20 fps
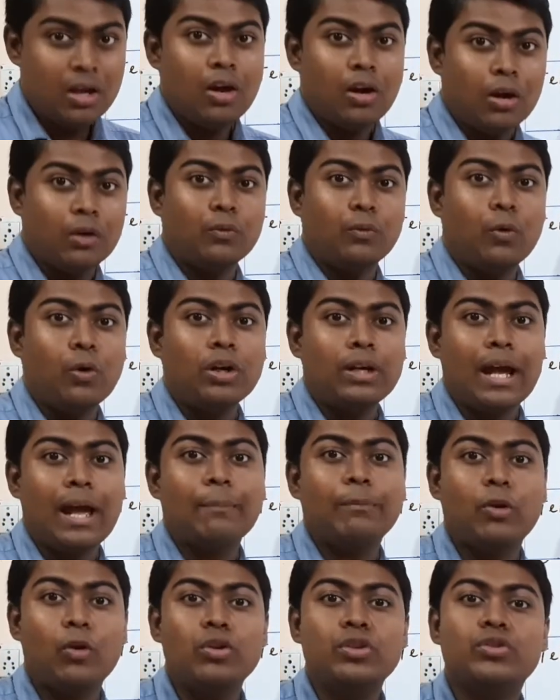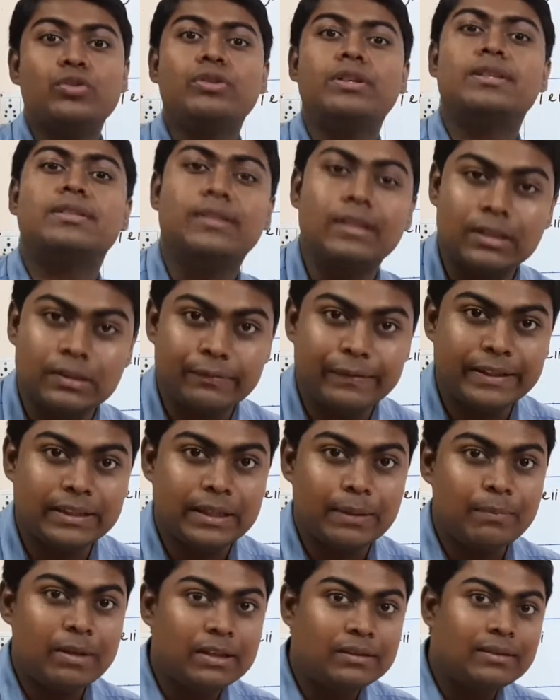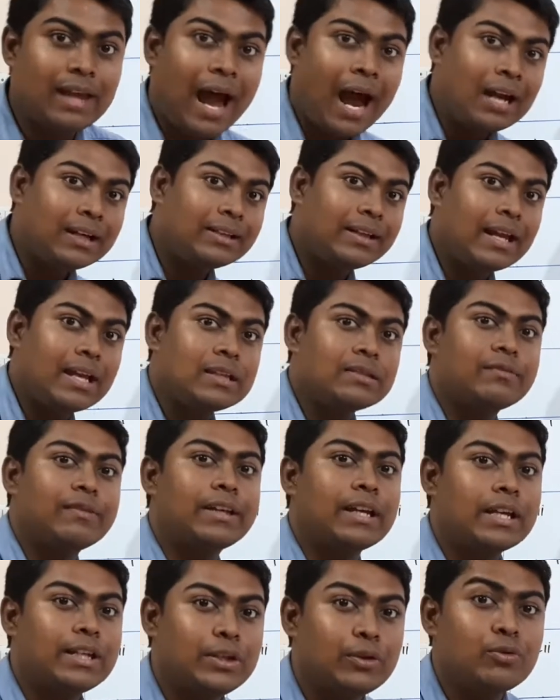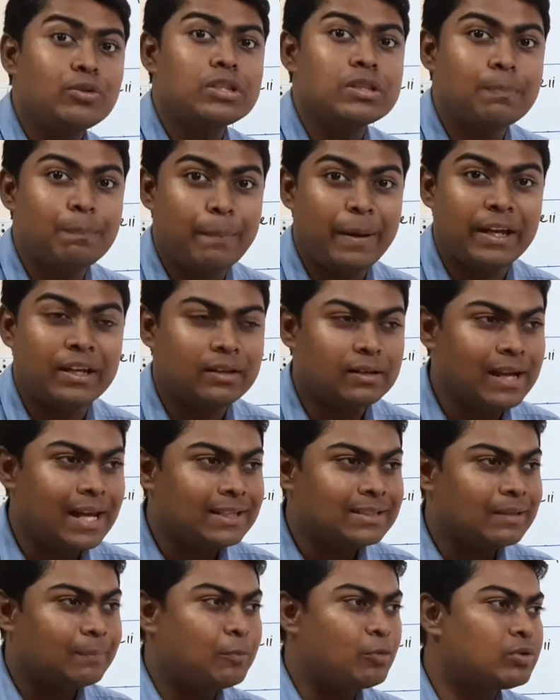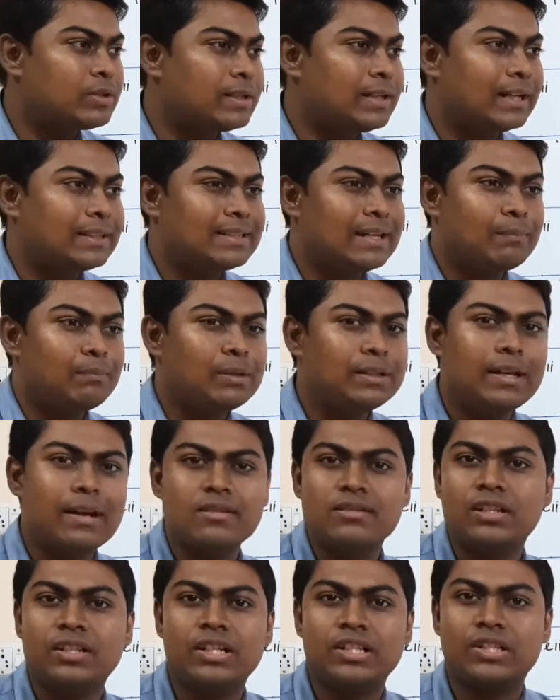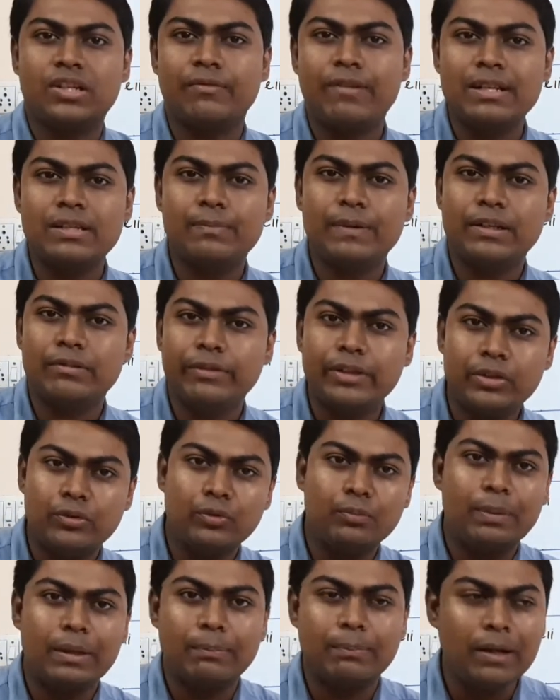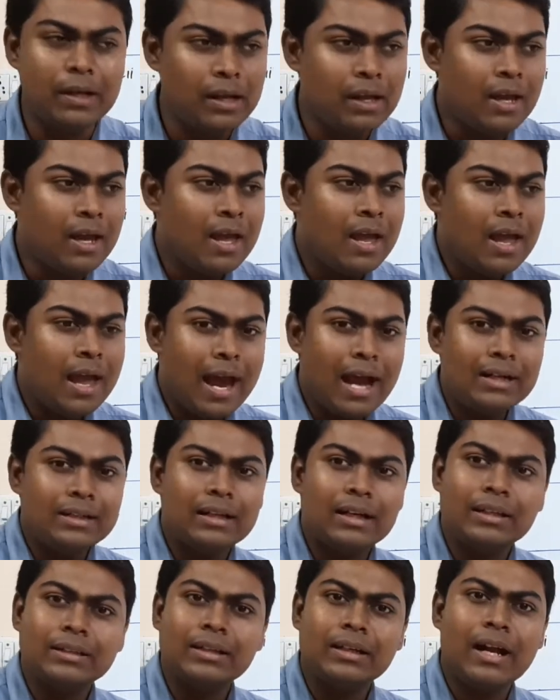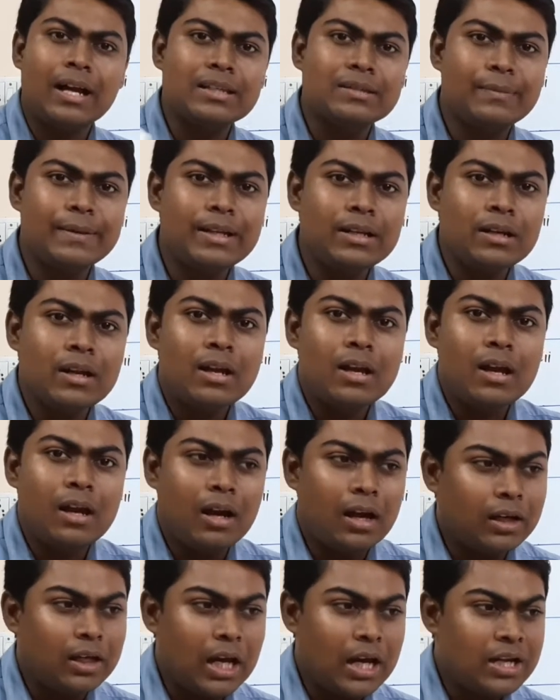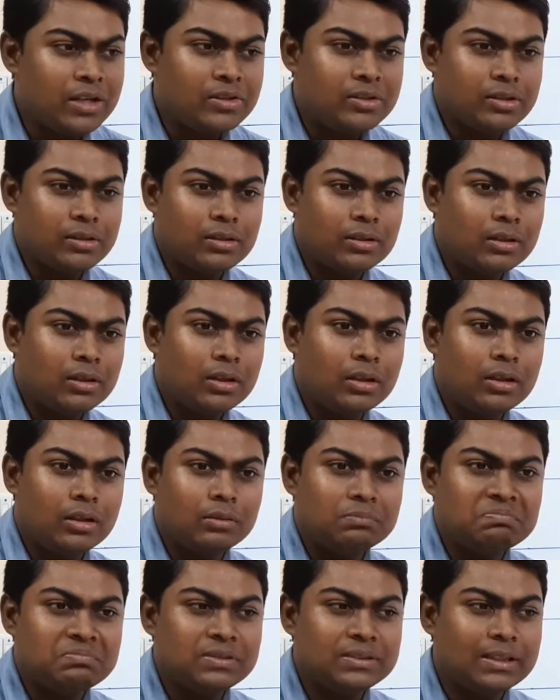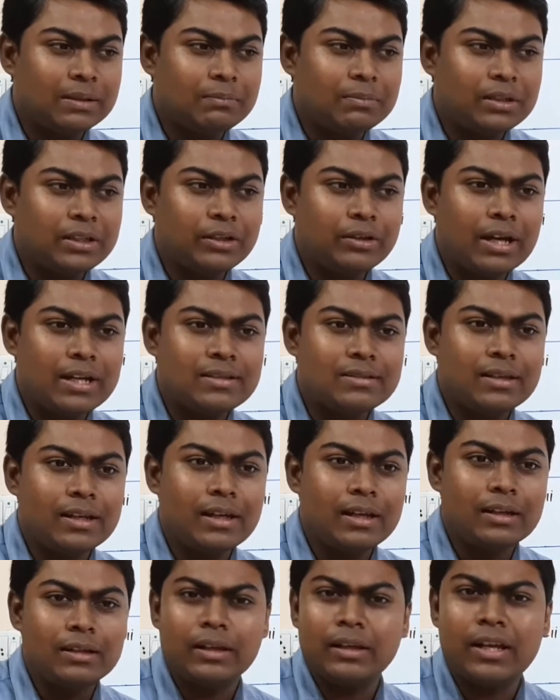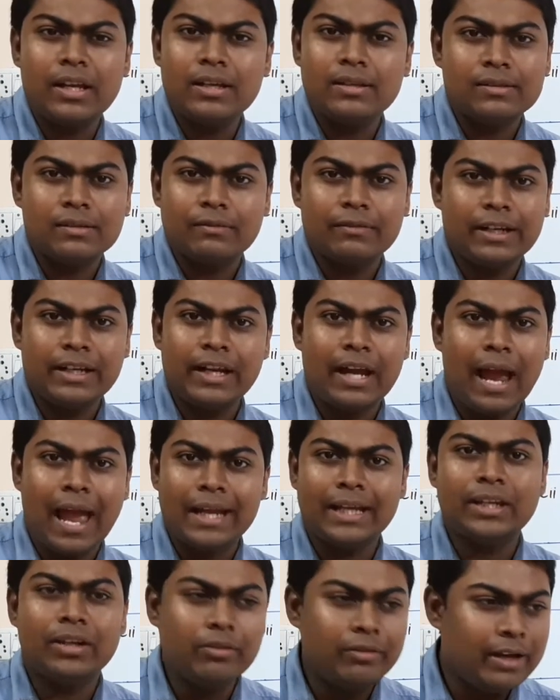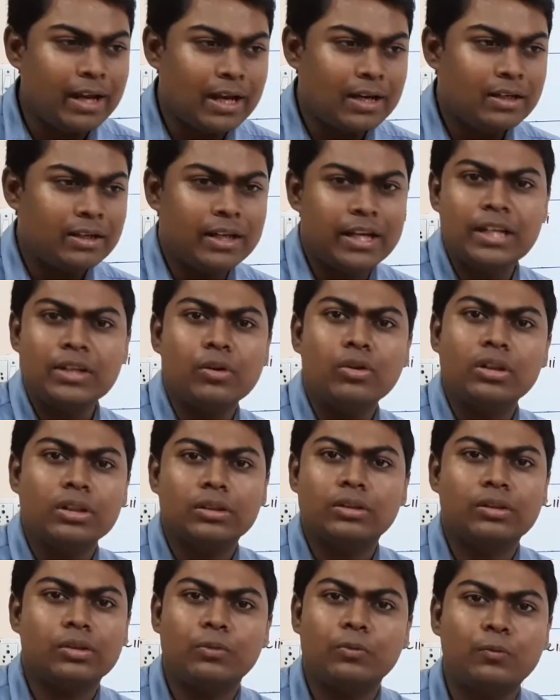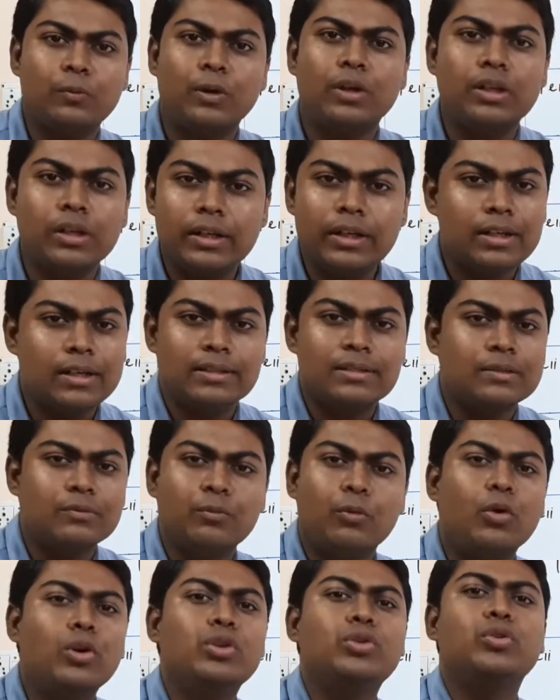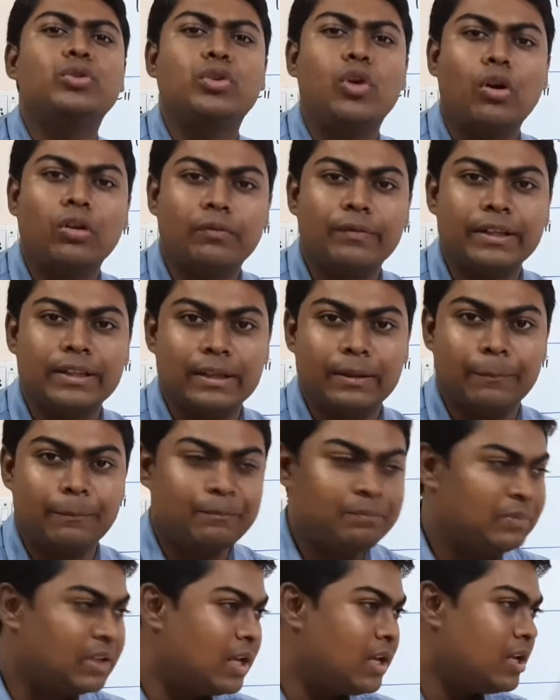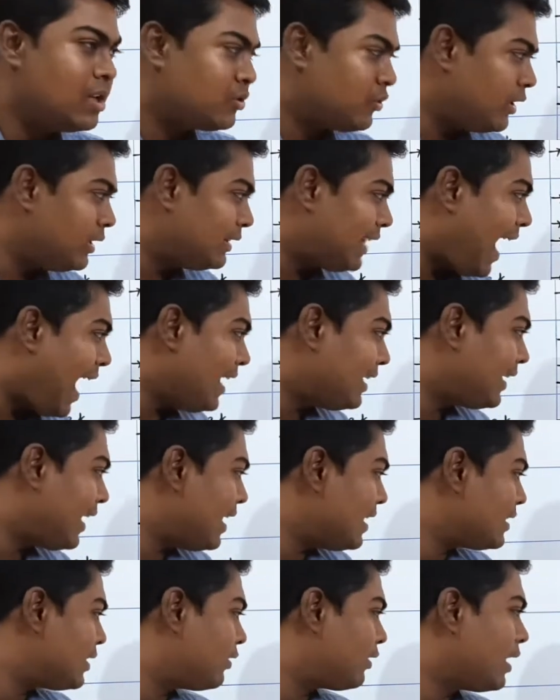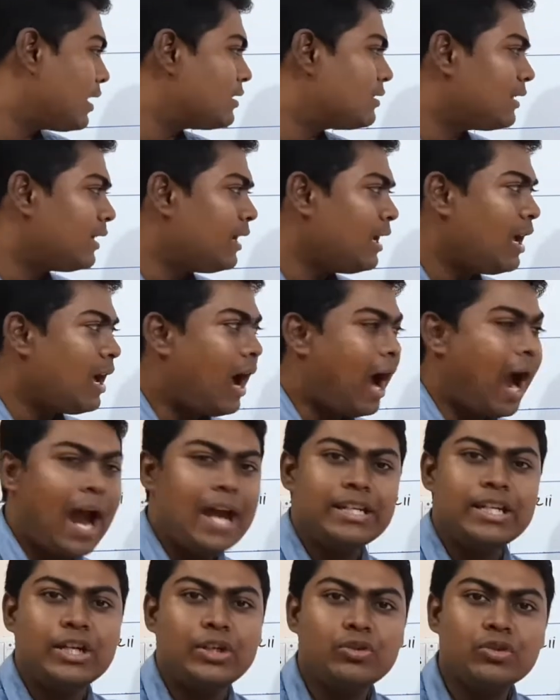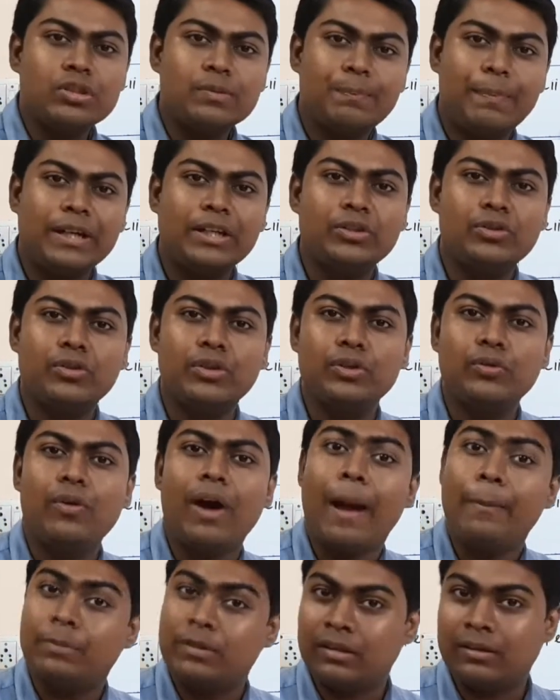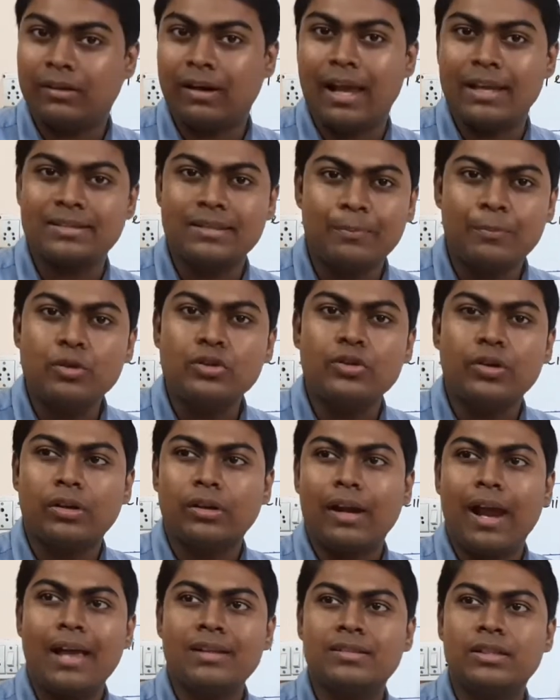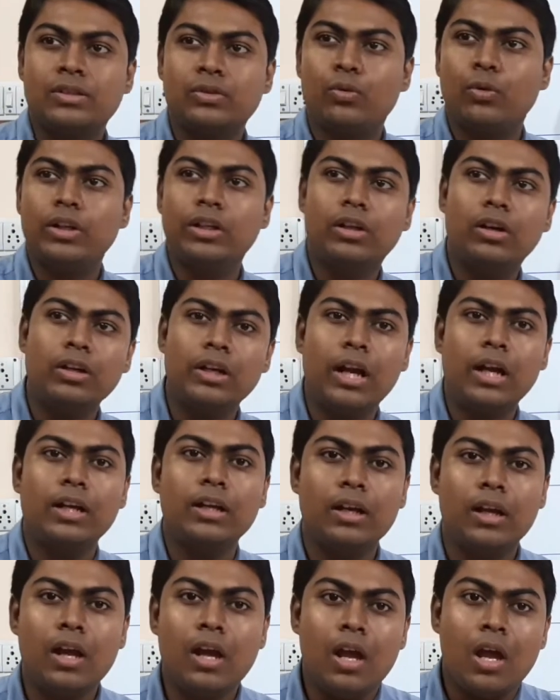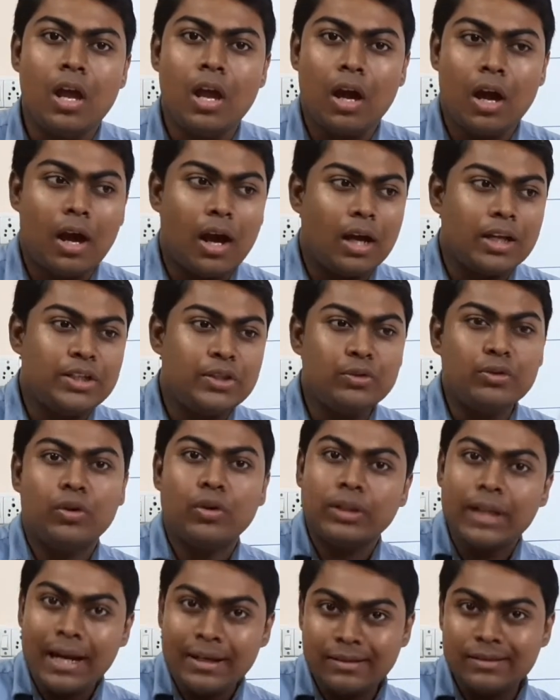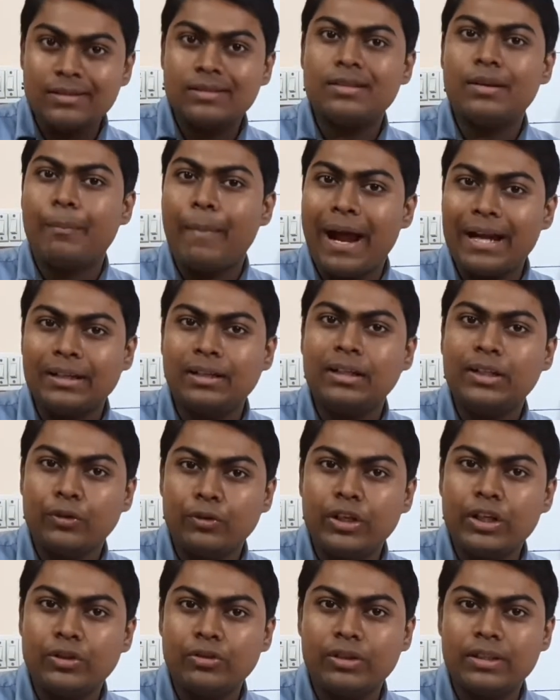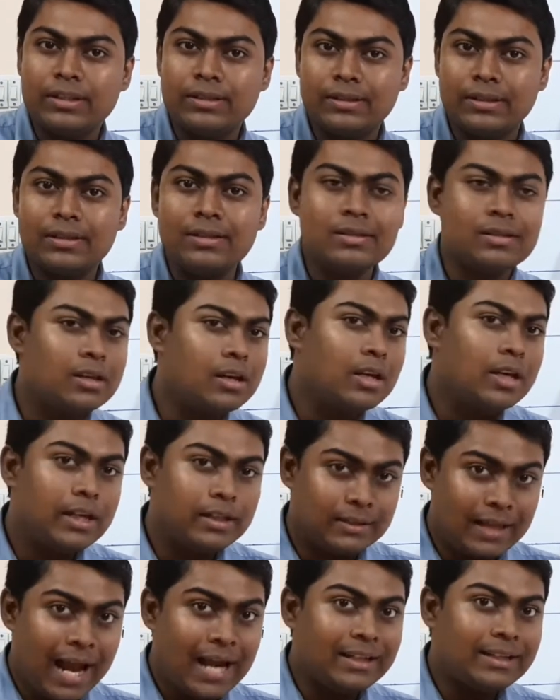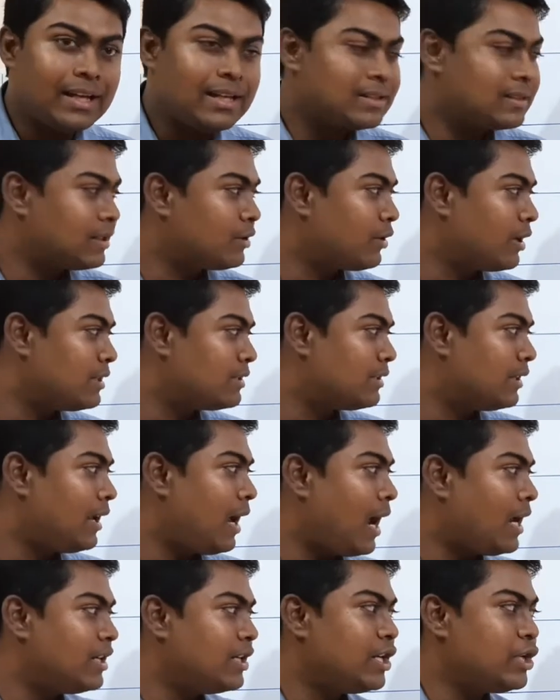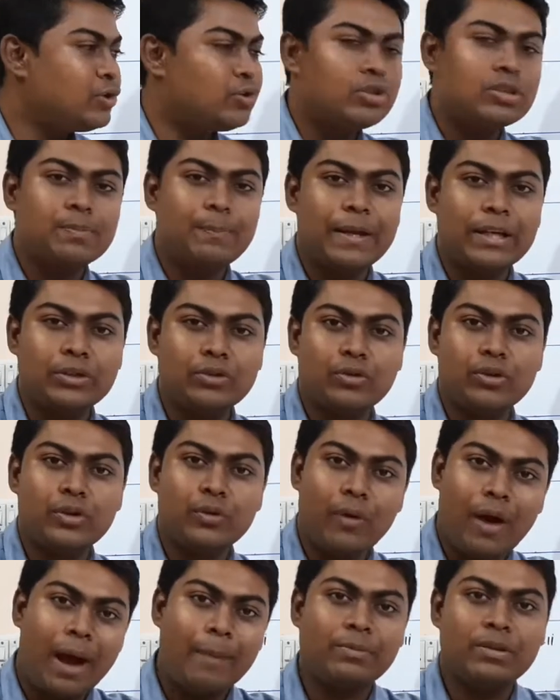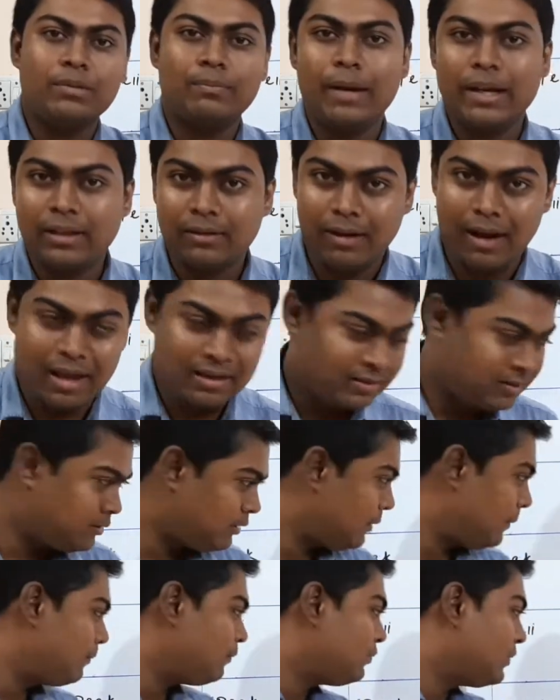or what I am going to discuss with him. In that case we can use speak. Like suppose an example, there is a disturbance between two people and the other has been you can say he is very angry and he doesn't want to talk with him. So in that case you can say I need to speak to you after class. Suppose your class is going on and you know that this is a matter you need to discuss. In that case you can say I need to speak to you after my class.